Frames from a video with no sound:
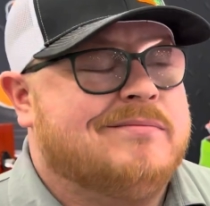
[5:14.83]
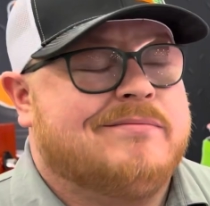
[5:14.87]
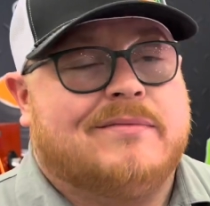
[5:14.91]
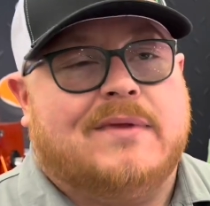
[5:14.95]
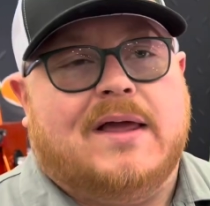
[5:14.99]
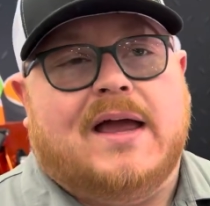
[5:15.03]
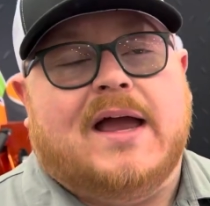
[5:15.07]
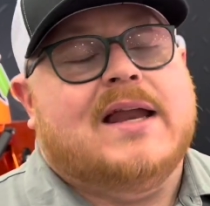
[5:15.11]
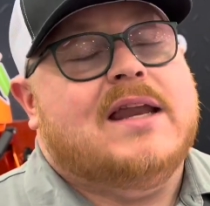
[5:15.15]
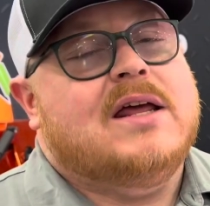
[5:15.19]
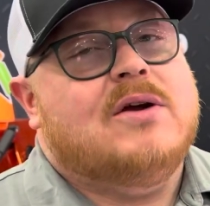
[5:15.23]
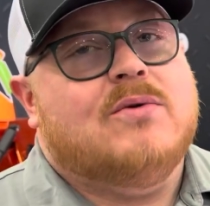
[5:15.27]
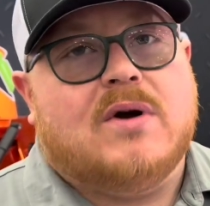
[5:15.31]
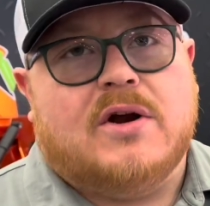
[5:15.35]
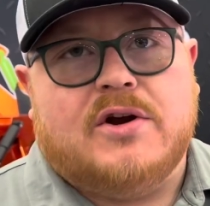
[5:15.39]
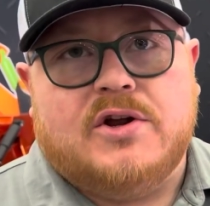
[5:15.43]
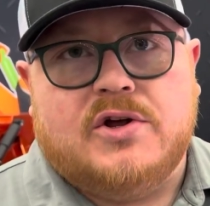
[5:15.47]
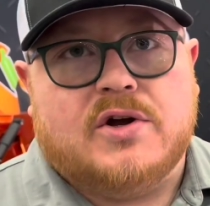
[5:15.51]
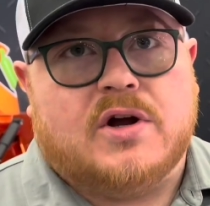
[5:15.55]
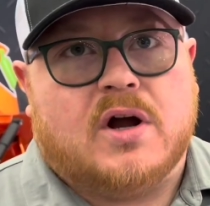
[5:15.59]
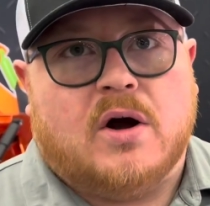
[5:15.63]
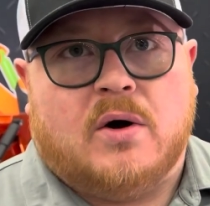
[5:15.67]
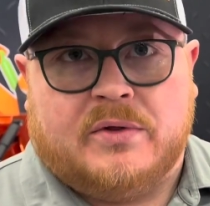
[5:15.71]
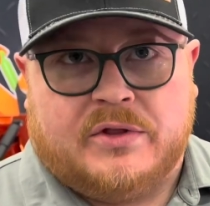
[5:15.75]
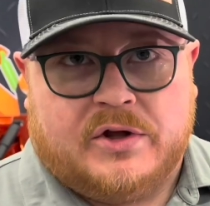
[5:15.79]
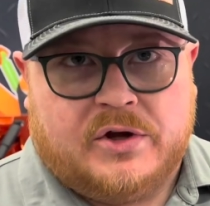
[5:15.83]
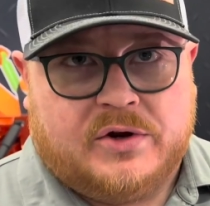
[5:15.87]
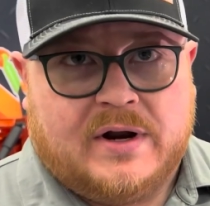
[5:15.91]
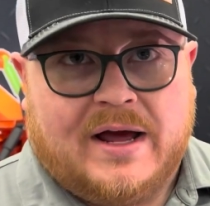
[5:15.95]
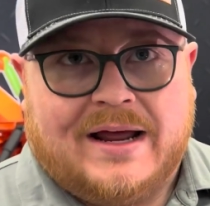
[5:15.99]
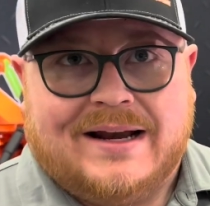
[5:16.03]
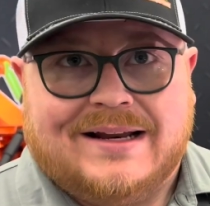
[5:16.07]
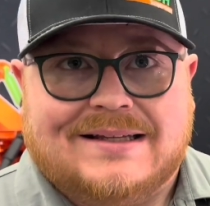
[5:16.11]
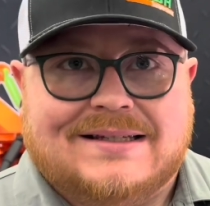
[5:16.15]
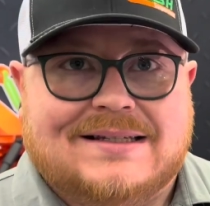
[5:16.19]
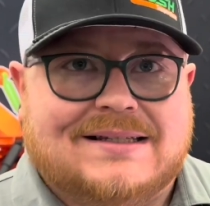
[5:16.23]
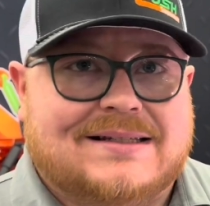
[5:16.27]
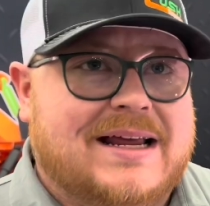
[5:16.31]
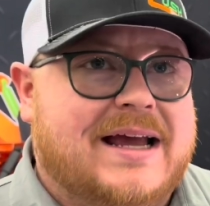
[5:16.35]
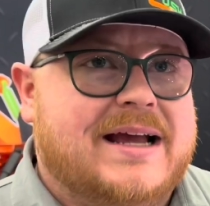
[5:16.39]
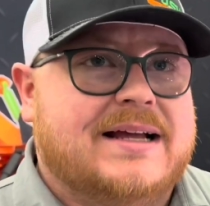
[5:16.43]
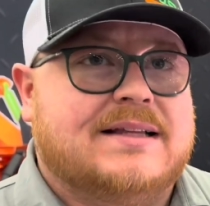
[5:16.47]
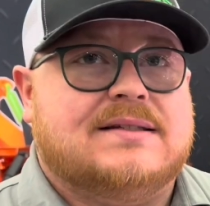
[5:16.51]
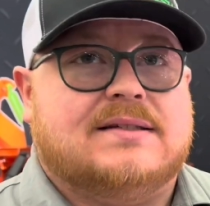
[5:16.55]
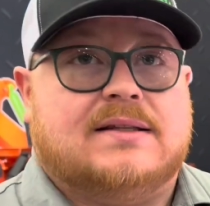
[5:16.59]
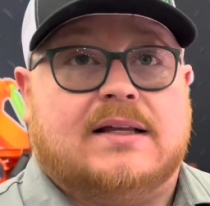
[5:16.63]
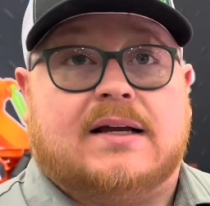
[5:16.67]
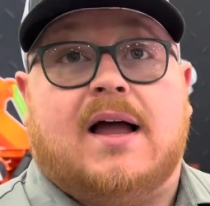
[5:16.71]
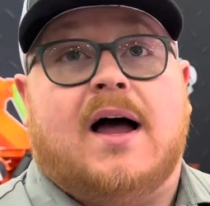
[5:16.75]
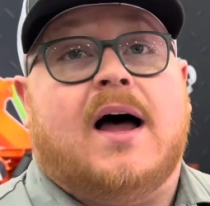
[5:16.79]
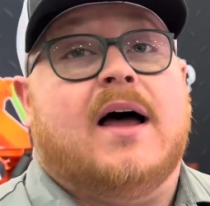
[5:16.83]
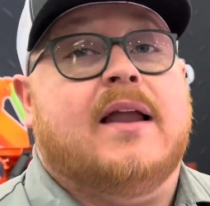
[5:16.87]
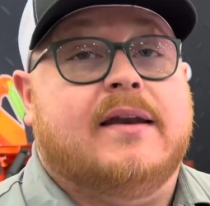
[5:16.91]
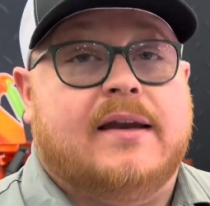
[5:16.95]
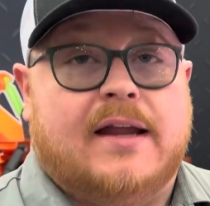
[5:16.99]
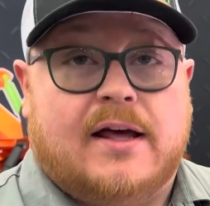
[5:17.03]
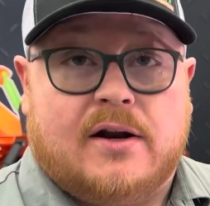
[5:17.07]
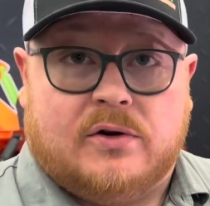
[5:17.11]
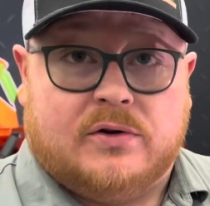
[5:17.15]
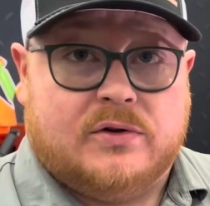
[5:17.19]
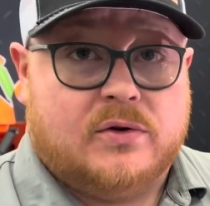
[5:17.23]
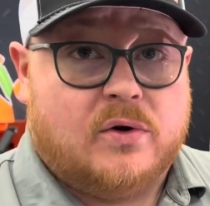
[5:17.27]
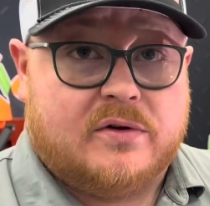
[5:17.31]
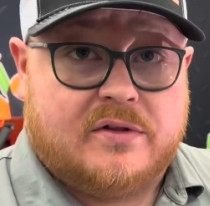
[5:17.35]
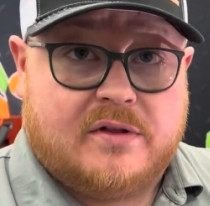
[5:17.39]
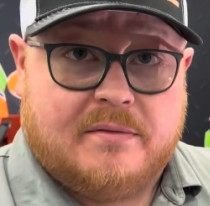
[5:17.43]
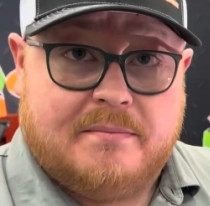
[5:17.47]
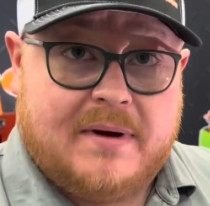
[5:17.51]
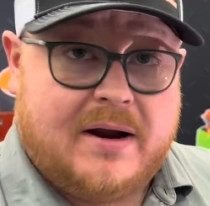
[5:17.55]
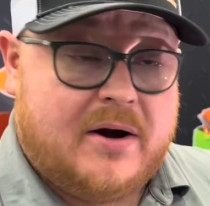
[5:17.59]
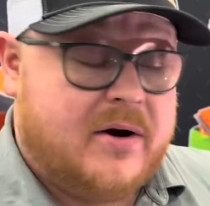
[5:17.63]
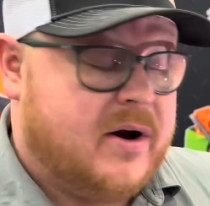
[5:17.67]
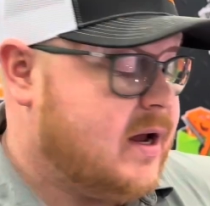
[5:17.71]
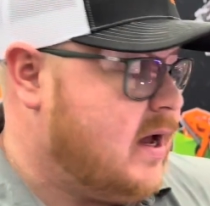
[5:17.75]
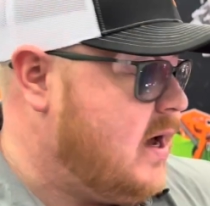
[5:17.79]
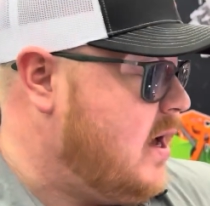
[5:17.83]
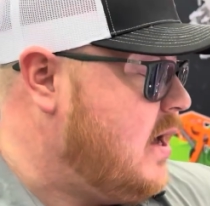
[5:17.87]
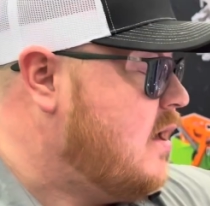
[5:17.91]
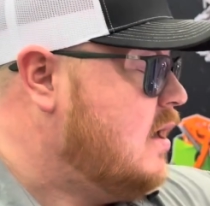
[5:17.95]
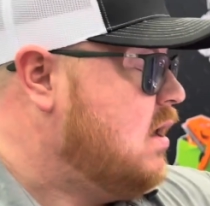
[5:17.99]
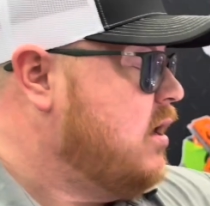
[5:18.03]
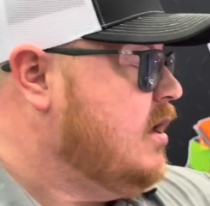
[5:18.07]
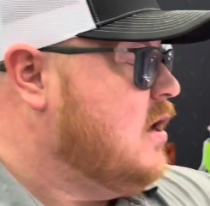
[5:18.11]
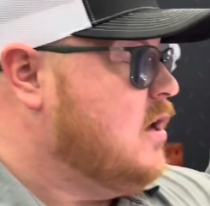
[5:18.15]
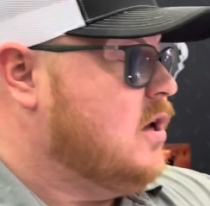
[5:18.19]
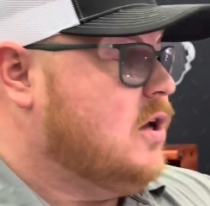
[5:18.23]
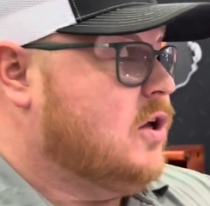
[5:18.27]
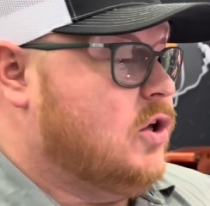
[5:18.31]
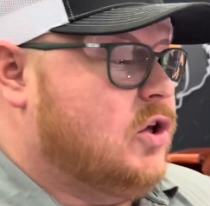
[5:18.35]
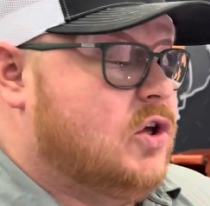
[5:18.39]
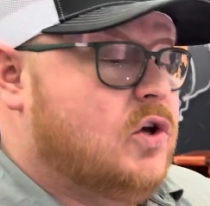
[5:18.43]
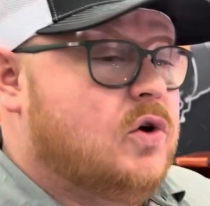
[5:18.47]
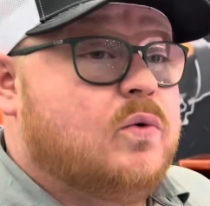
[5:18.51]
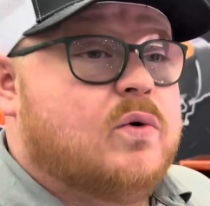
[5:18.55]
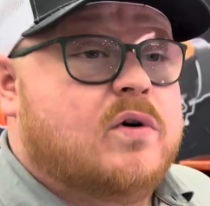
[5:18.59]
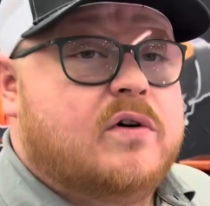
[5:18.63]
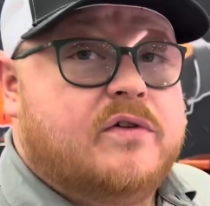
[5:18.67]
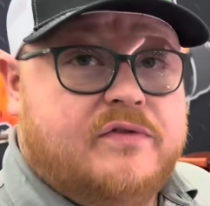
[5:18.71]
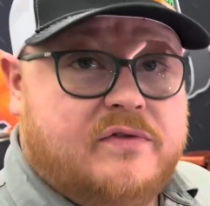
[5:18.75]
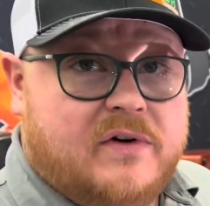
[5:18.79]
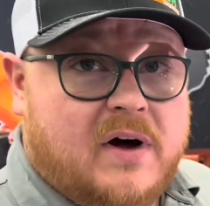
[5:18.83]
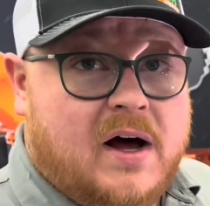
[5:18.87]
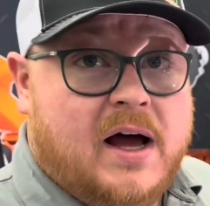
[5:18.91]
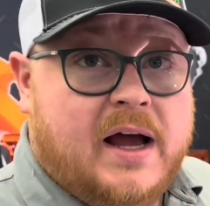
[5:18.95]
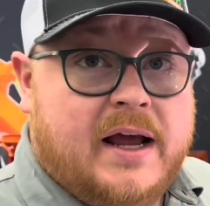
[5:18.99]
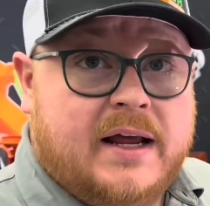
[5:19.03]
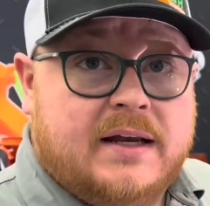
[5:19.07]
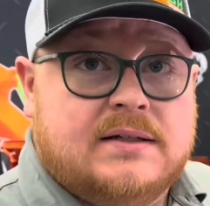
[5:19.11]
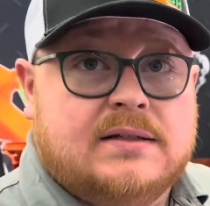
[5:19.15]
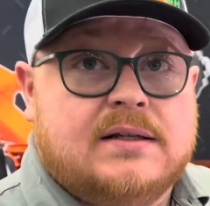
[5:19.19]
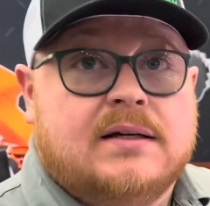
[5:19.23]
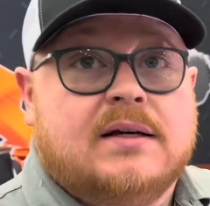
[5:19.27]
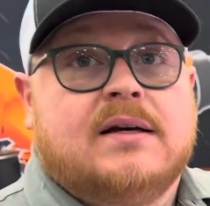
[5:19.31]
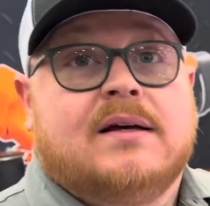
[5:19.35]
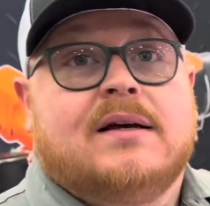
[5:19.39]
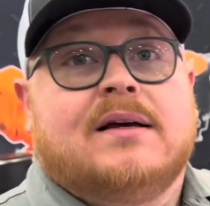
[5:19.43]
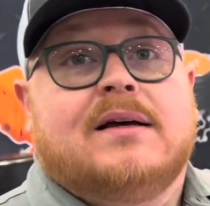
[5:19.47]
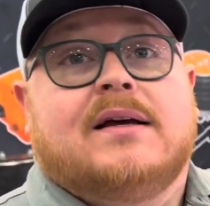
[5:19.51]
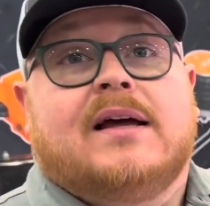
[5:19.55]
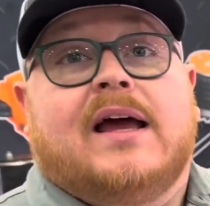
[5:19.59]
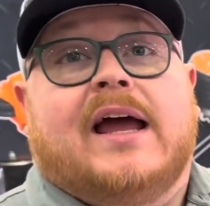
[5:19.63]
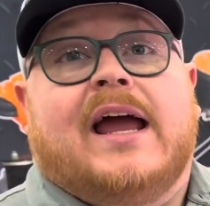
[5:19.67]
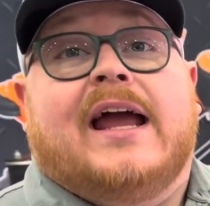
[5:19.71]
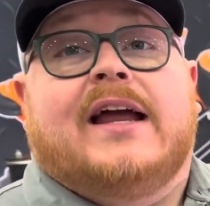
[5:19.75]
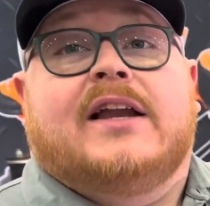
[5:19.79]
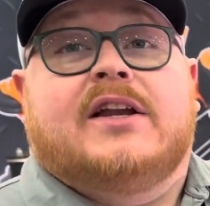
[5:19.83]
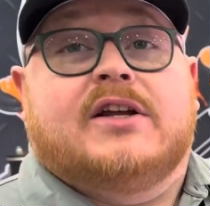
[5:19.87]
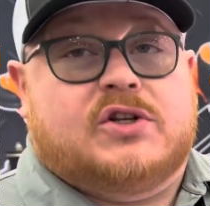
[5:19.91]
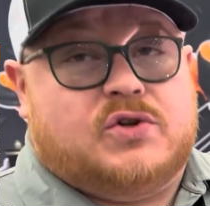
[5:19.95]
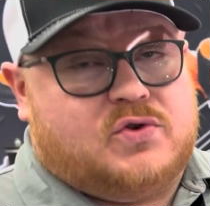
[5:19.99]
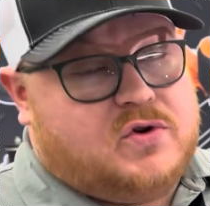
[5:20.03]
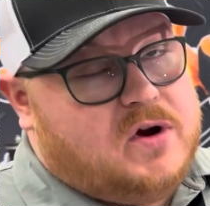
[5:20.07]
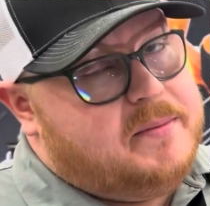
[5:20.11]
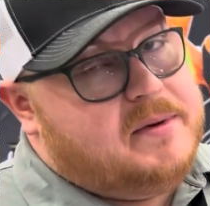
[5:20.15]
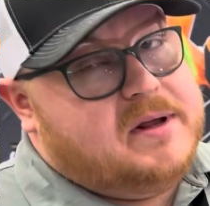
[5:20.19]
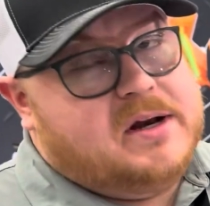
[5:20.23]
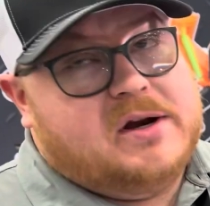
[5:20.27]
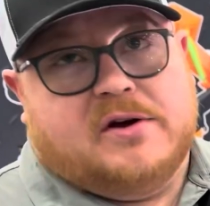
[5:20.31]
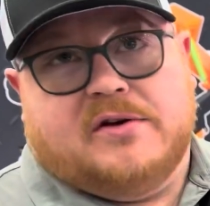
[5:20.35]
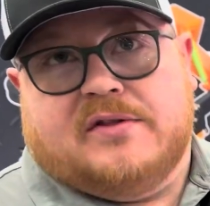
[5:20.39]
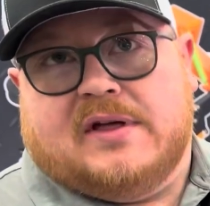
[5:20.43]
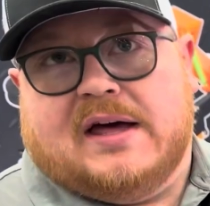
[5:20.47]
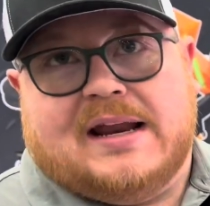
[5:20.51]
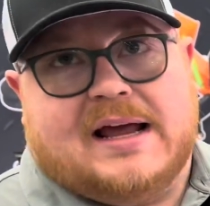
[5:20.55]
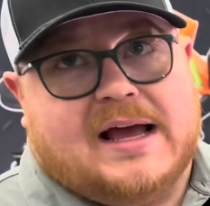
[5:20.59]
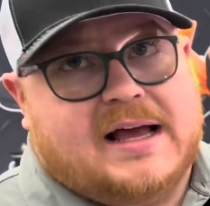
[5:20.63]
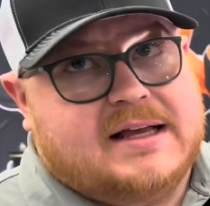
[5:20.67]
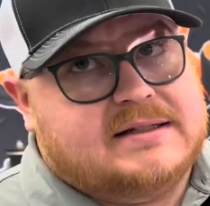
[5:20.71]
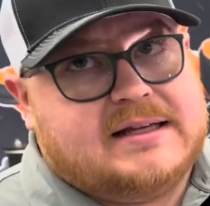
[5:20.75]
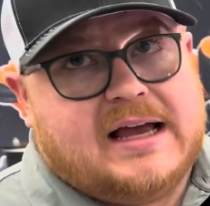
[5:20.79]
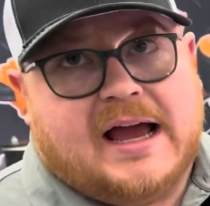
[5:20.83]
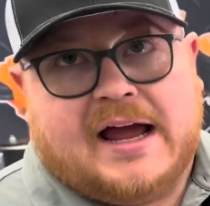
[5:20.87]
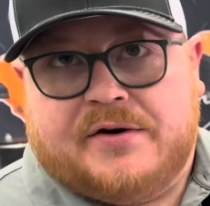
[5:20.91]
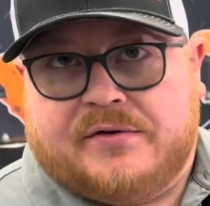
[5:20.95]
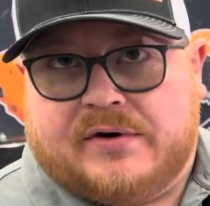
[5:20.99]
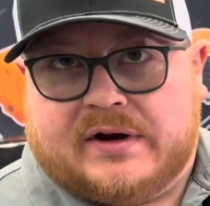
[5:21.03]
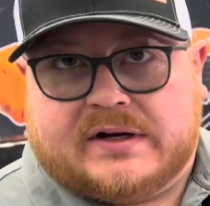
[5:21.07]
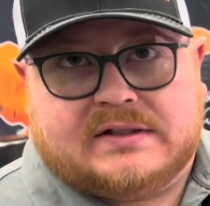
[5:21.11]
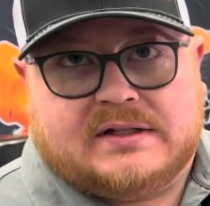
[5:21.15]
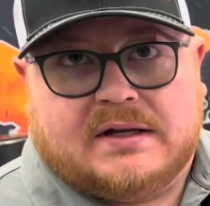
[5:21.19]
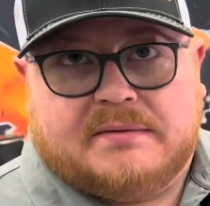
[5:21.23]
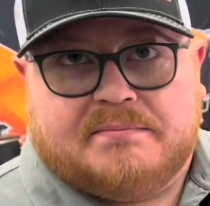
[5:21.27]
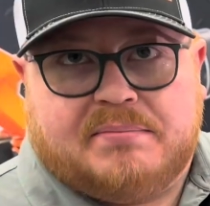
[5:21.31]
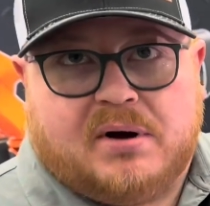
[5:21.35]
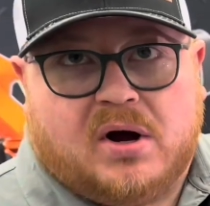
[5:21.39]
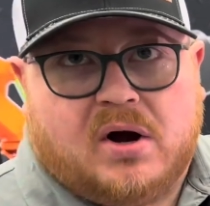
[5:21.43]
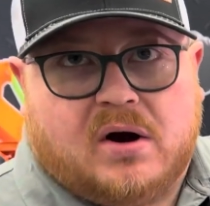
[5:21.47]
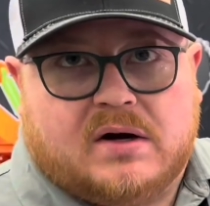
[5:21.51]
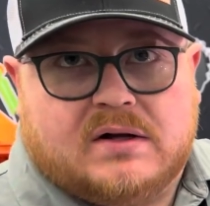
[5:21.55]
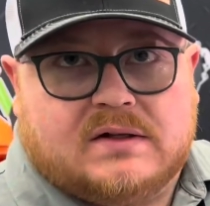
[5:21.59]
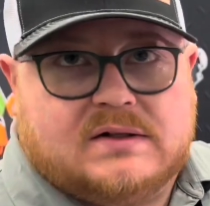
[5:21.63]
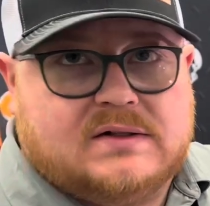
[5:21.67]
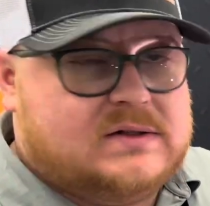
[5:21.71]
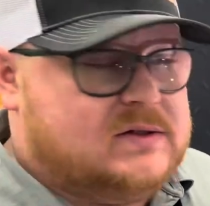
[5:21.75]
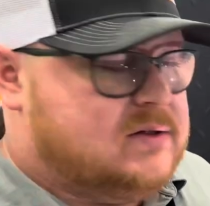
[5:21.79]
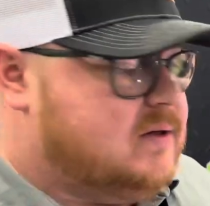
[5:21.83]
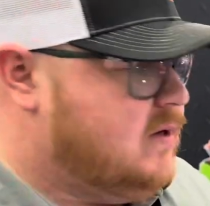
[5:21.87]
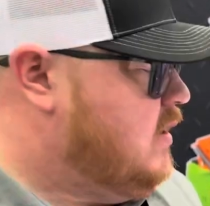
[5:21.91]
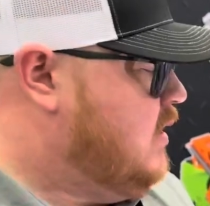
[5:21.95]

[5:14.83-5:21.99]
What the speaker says: Anywhere you go in the United States, the continental North America, you will find a distributor that has Hendrickson parts.